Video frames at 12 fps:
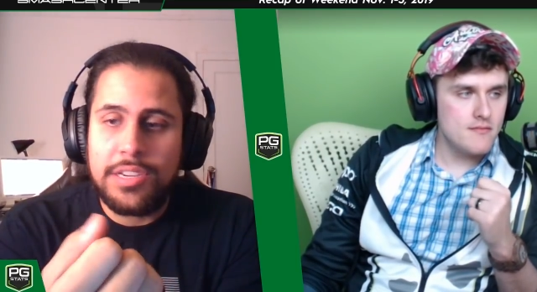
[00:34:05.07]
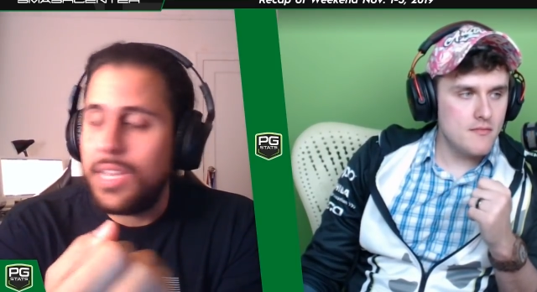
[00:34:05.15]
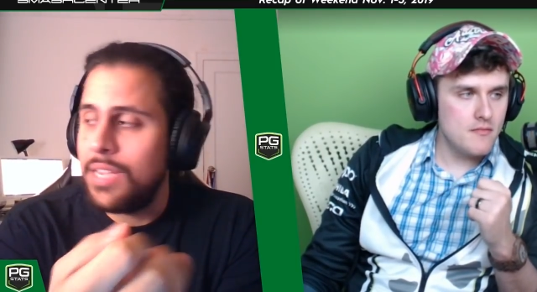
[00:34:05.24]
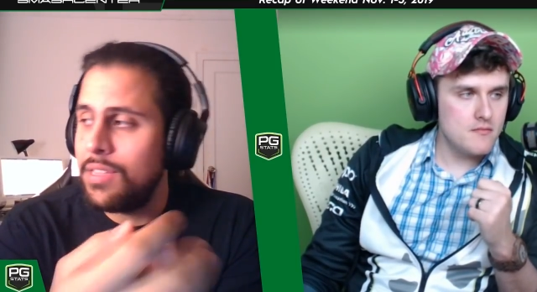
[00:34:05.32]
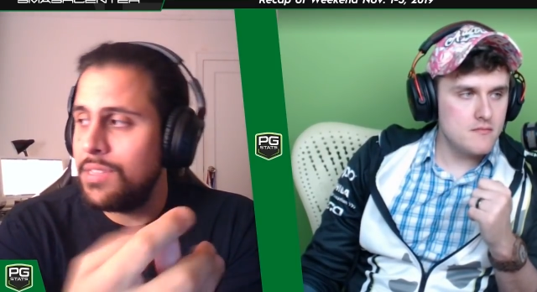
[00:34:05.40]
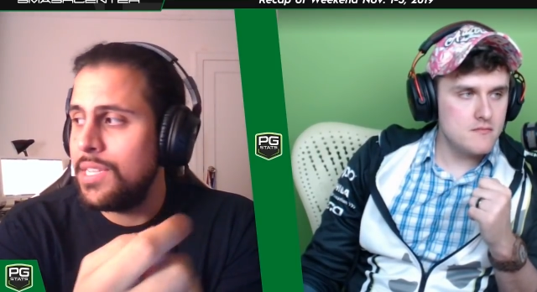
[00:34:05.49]
Speaker 1: You're
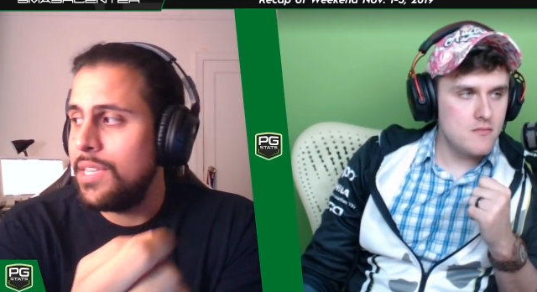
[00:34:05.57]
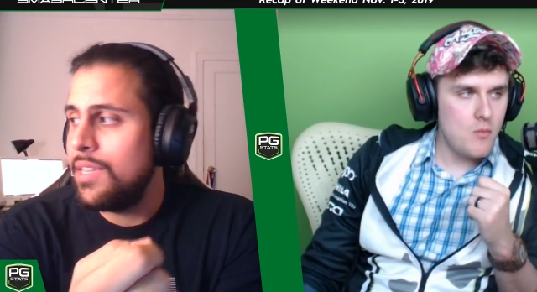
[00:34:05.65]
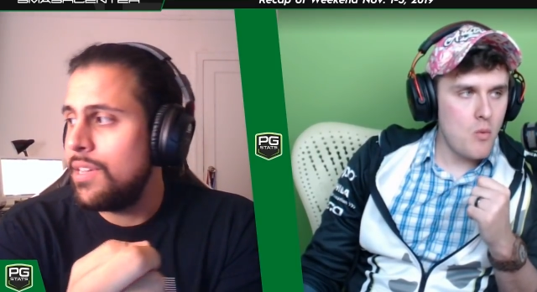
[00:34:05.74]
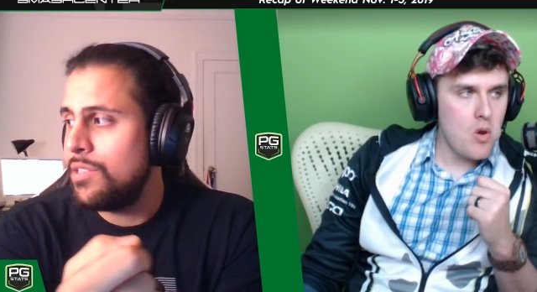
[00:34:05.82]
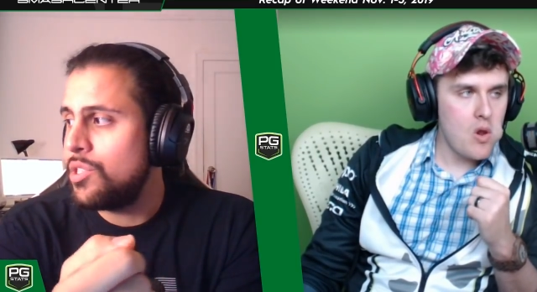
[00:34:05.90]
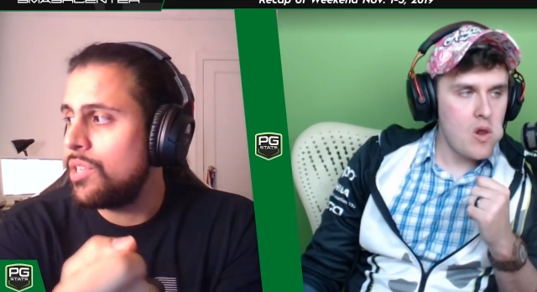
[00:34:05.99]
not going to see
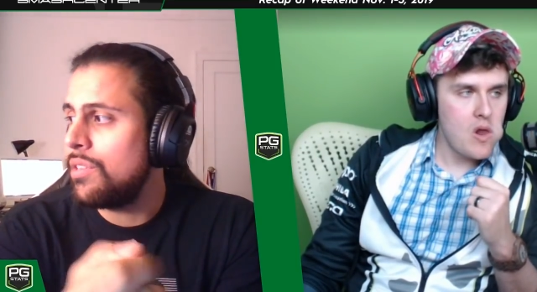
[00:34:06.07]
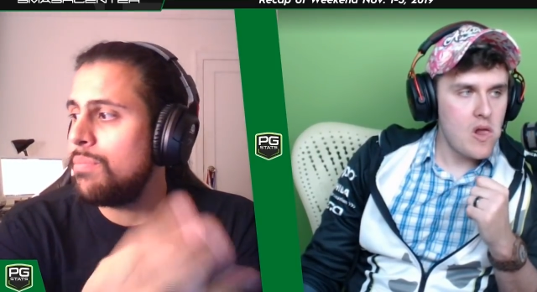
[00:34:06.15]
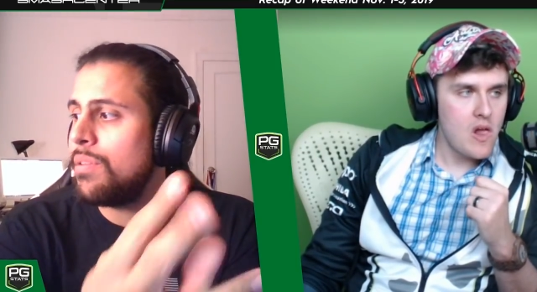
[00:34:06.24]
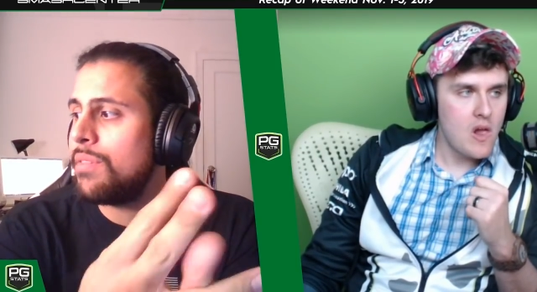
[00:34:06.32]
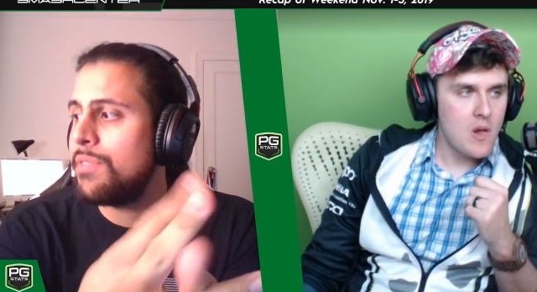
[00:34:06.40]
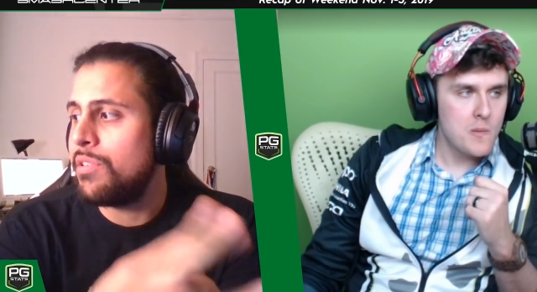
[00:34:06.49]
a
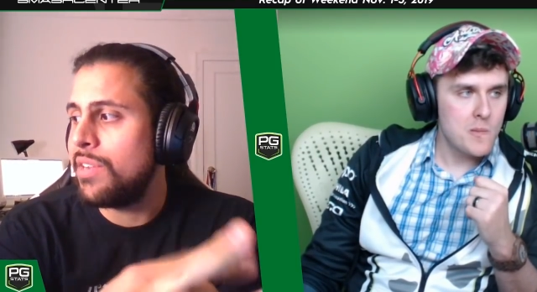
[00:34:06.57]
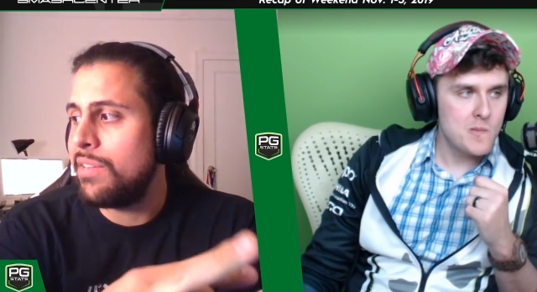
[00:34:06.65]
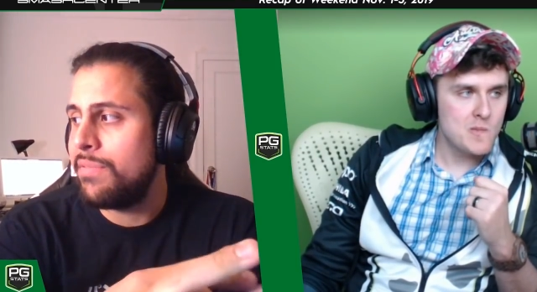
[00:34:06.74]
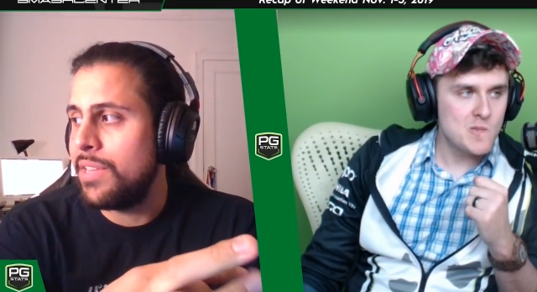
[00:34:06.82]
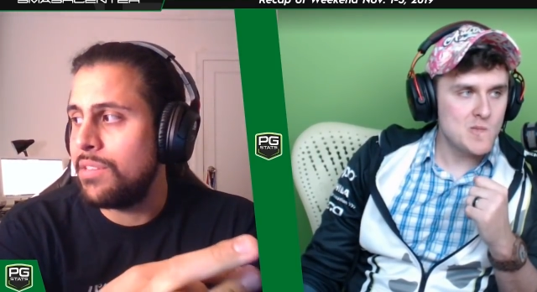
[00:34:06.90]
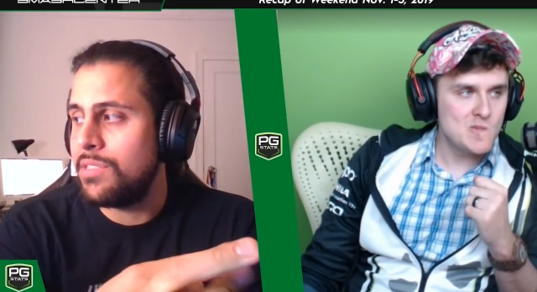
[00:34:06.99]
Jigglypuff in
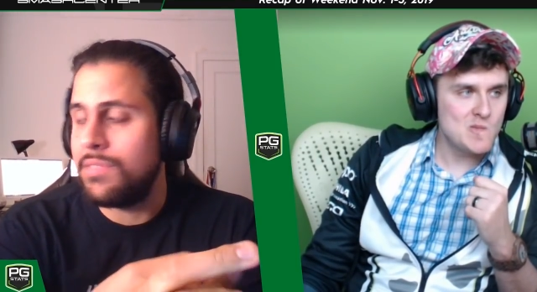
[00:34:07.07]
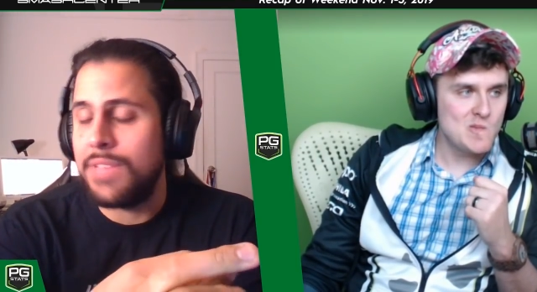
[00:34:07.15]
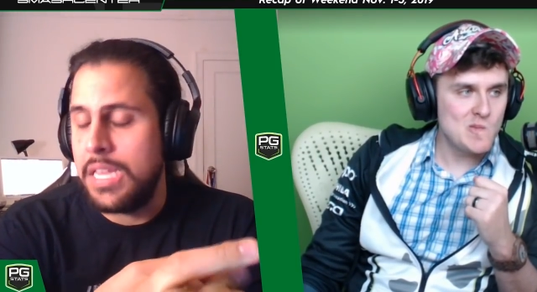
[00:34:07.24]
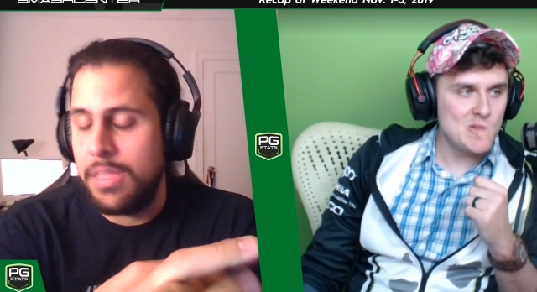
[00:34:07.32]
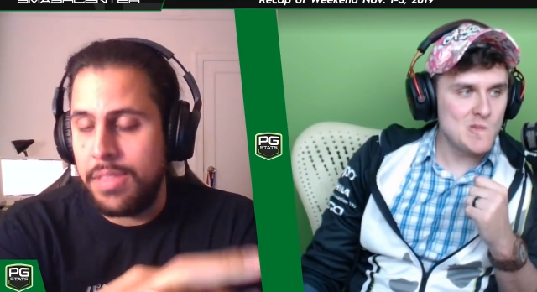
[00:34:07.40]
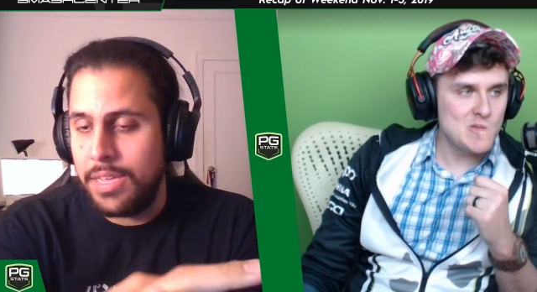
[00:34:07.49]
grand finals of
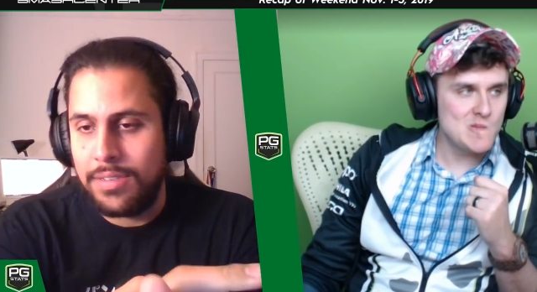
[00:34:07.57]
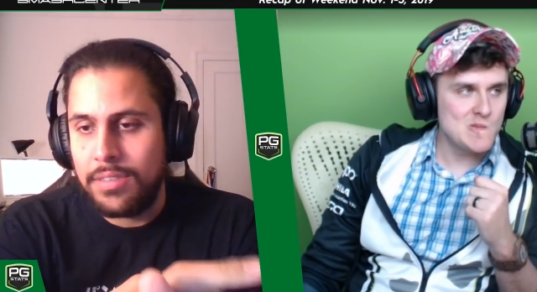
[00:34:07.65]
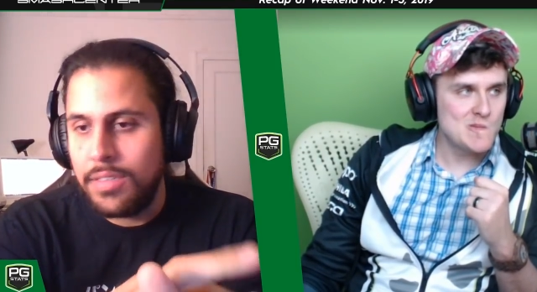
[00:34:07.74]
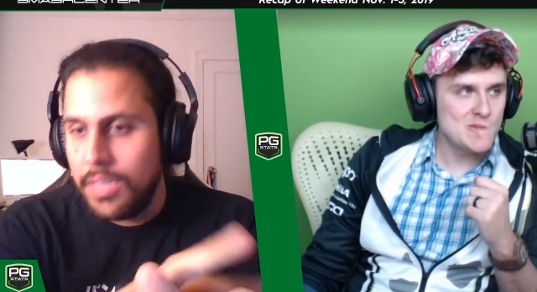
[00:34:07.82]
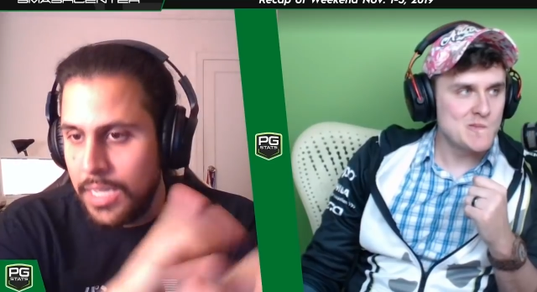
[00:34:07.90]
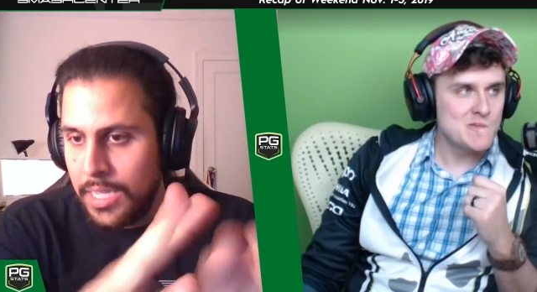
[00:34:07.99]
anything.